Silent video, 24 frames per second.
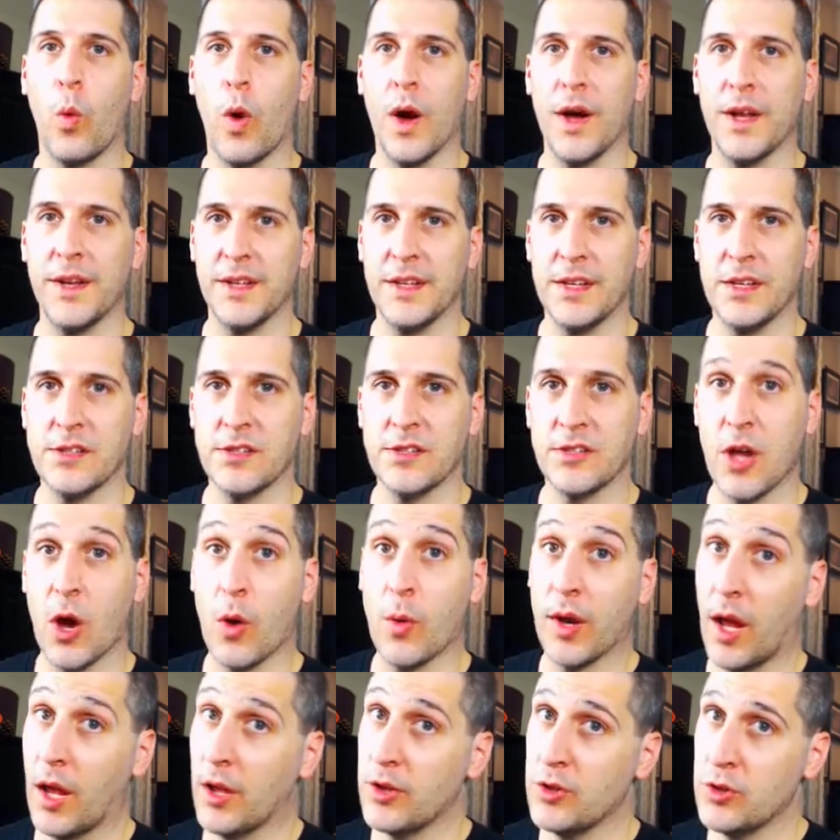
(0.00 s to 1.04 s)
What is
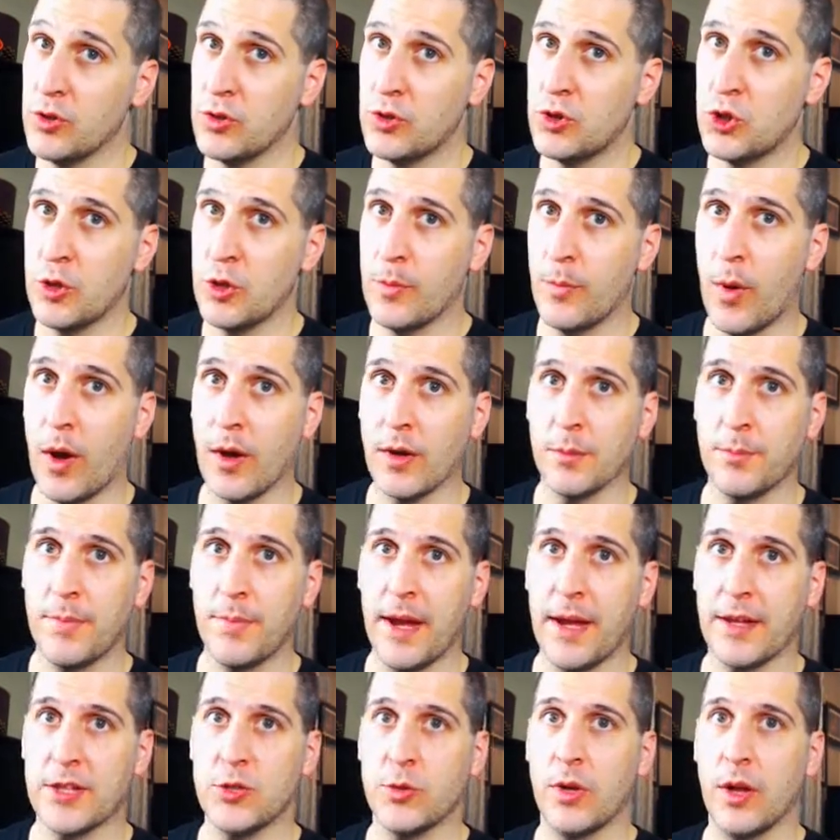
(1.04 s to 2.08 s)
going on YouTube? Welcome
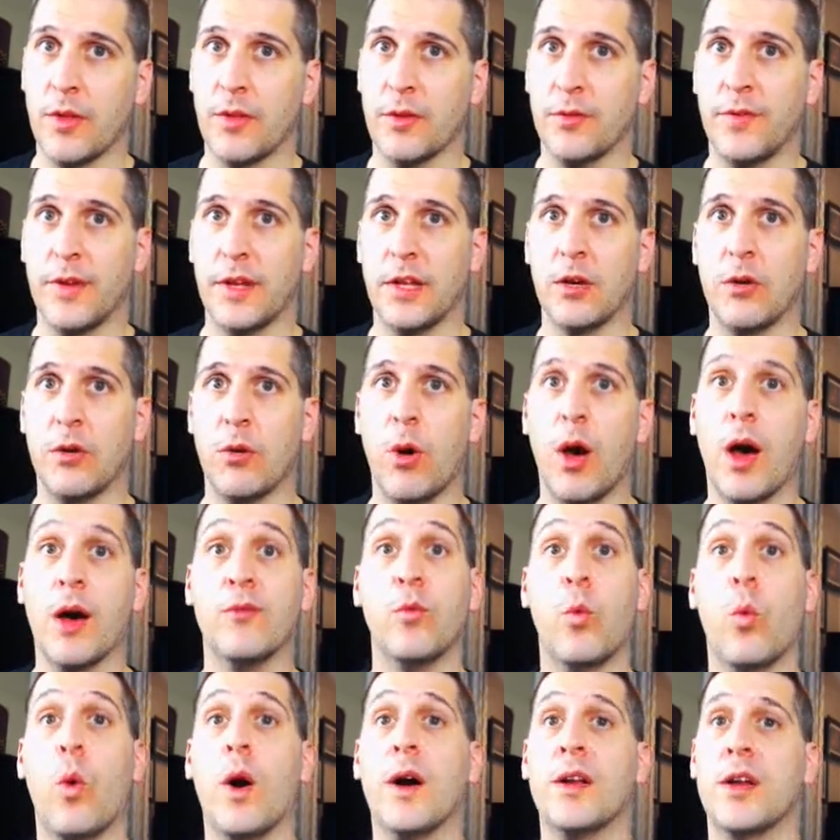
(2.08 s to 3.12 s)
back to another video
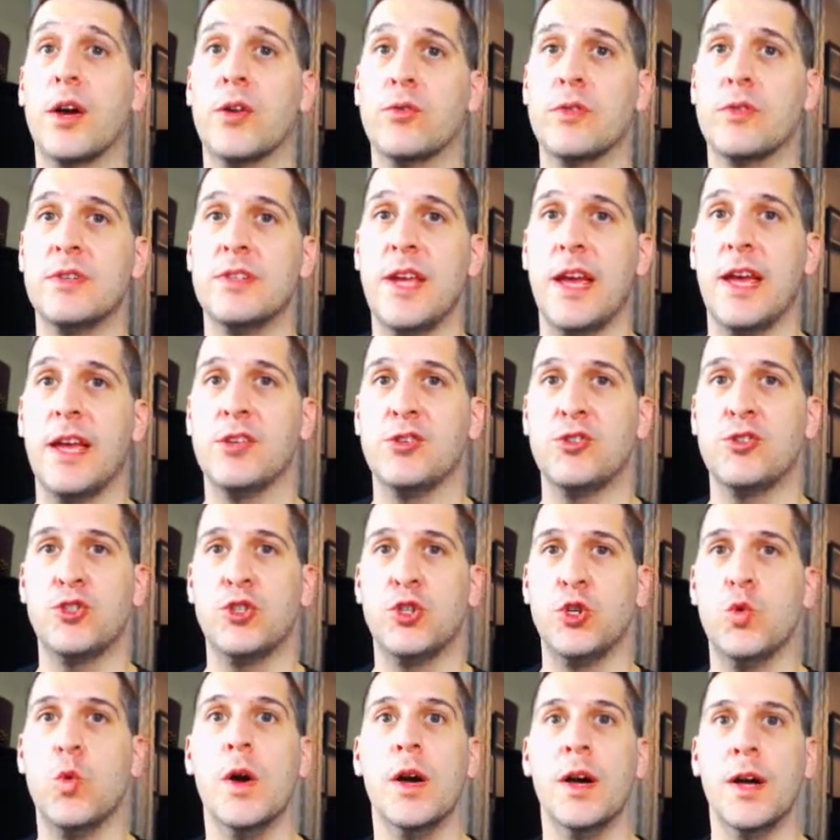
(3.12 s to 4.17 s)
of 100 Days
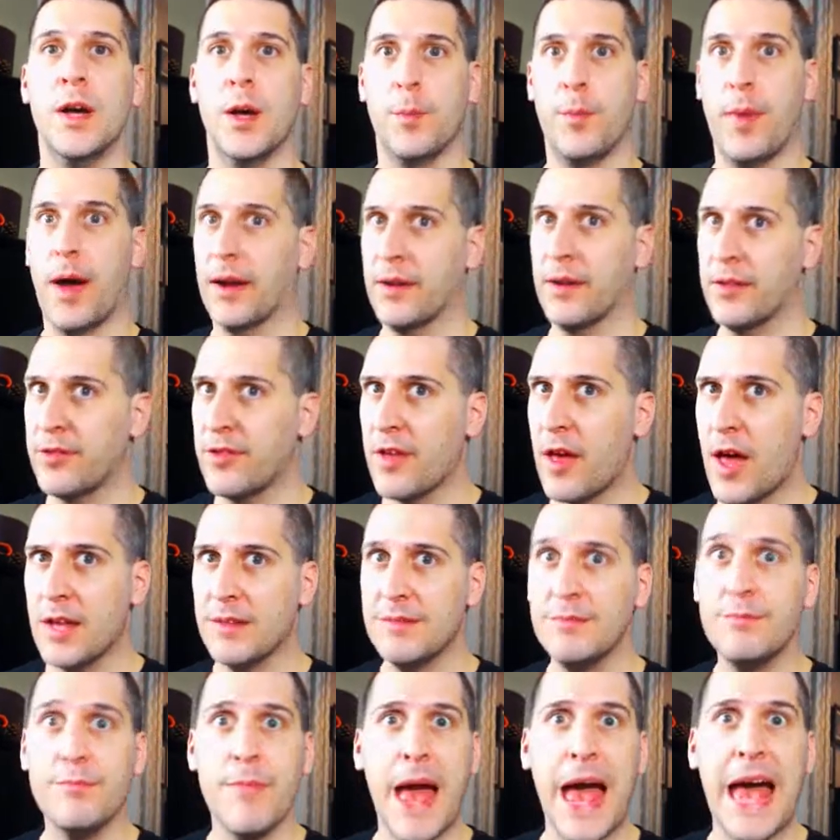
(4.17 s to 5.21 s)
to
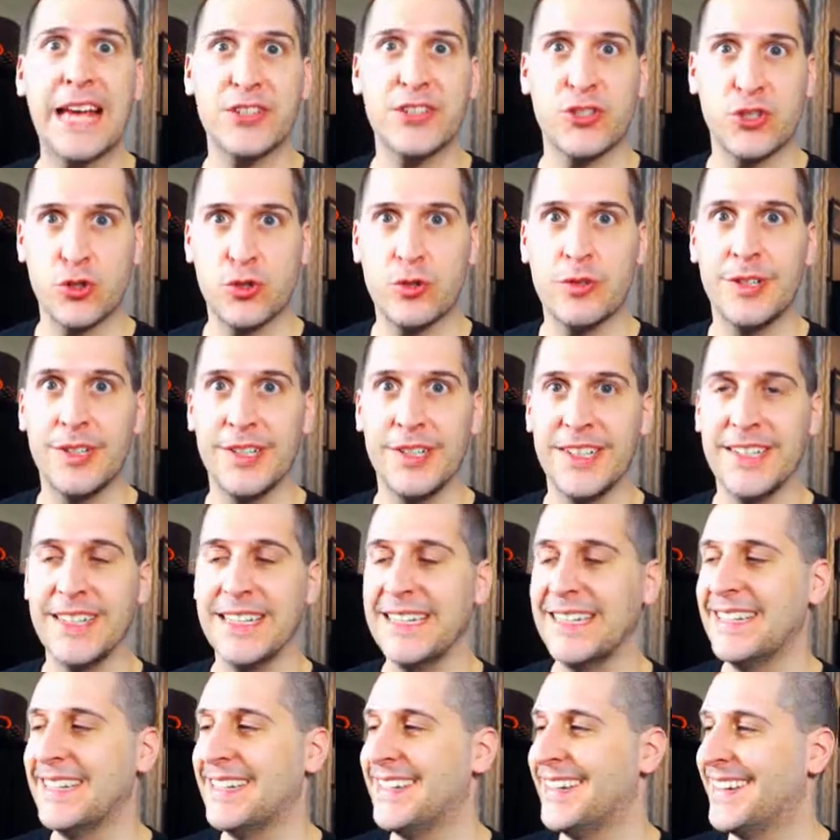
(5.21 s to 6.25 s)
Python
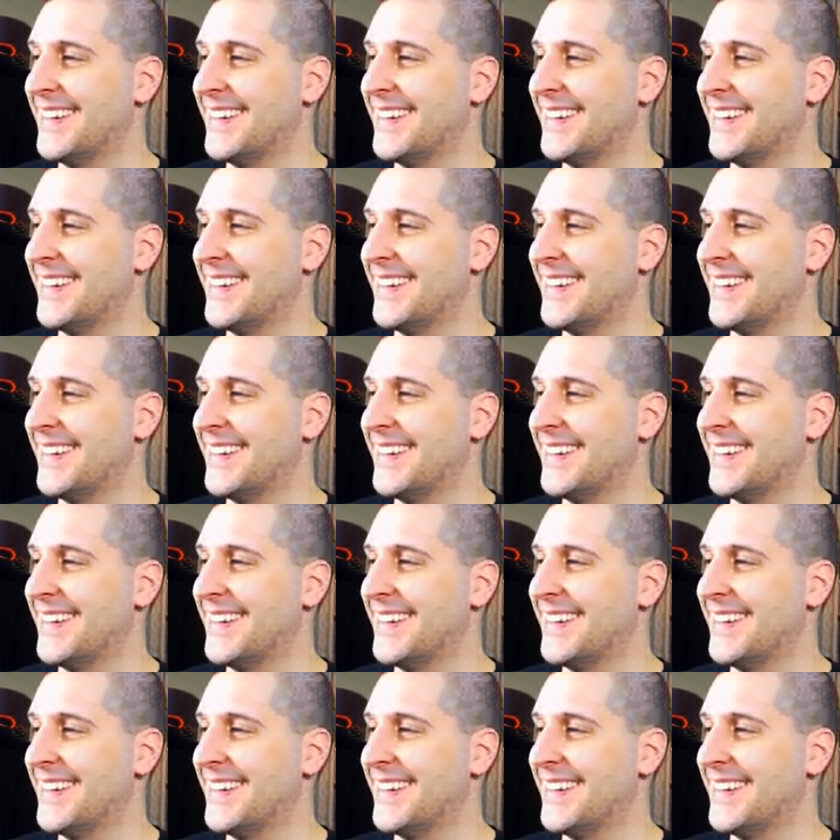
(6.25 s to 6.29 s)
Mastery.